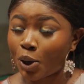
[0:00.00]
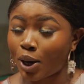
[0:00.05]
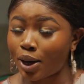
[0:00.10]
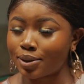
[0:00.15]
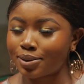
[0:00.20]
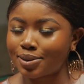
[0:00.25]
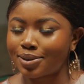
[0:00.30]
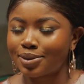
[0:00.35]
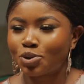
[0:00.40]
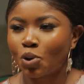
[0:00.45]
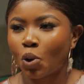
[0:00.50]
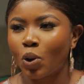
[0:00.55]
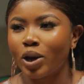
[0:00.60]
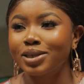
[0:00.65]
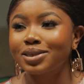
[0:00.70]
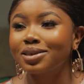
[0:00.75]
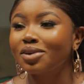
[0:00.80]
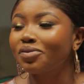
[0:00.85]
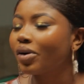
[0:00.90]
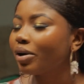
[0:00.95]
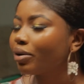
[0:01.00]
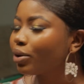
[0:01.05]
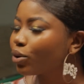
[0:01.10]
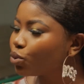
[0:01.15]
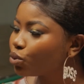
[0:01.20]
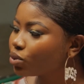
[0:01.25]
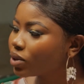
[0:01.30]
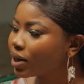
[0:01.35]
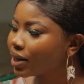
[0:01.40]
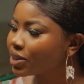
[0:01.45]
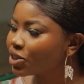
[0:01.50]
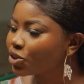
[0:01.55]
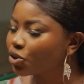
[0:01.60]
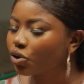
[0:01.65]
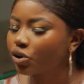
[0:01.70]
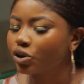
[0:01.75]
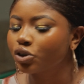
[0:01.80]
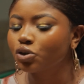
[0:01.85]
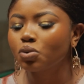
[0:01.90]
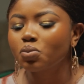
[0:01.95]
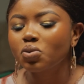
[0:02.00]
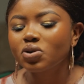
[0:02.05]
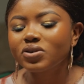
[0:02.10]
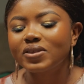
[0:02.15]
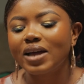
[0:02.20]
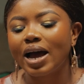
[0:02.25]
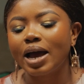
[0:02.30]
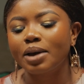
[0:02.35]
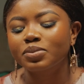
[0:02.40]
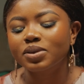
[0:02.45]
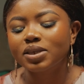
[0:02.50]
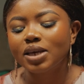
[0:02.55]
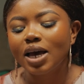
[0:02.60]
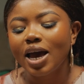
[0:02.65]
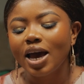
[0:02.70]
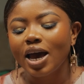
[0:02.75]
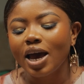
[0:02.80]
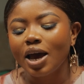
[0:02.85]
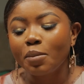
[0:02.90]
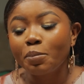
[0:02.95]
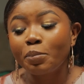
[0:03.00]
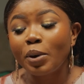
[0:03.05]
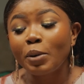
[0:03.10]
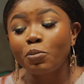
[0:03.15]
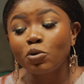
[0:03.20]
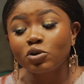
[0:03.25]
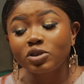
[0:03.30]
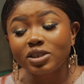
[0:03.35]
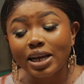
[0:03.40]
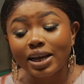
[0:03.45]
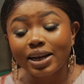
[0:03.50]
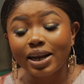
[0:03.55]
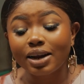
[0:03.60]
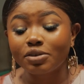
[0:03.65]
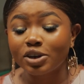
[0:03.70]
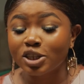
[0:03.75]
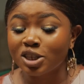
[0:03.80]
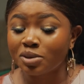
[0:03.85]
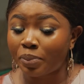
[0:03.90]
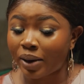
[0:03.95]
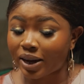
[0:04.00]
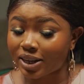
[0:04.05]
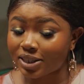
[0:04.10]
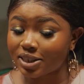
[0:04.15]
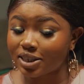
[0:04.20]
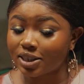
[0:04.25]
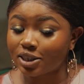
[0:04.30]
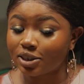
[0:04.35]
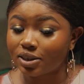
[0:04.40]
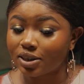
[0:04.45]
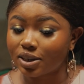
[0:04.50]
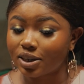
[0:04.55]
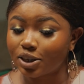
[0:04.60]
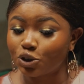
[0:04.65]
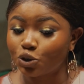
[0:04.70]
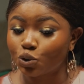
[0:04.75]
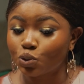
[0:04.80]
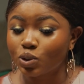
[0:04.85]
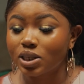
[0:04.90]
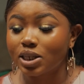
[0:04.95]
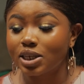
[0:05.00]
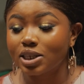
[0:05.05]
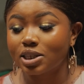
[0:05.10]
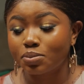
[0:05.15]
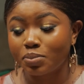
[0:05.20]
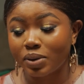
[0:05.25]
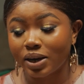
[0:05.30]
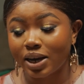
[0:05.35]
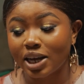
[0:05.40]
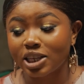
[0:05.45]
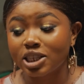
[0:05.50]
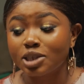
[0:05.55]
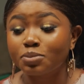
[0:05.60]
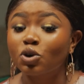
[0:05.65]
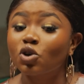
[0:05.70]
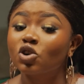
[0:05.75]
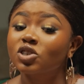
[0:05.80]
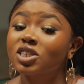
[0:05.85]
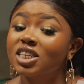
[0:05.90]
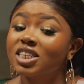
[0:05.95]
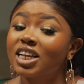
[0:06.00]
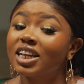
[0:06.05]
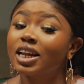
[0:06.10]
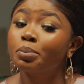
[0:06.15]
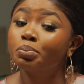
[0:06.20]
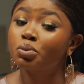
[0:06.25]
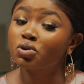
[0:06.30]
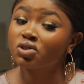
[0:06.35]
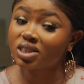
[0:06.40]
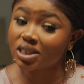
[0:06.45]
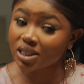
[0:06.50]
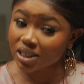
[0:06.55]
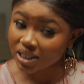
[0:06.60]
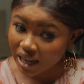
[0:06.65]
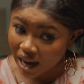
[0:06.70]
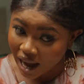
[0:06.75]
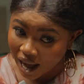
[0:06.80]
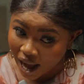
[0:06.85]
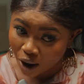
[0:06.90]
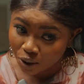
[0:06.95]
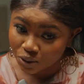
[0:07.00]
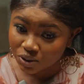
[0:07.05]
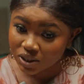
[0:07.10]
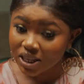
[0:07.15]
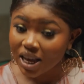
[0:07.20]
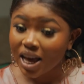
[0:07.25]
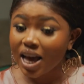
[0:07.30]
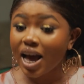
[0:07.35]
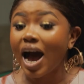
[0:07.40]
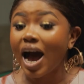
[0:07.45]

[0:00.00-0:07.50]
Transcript: Yes, so it's a very good category. You know, most times people started respecting, skit makers because they started posting their house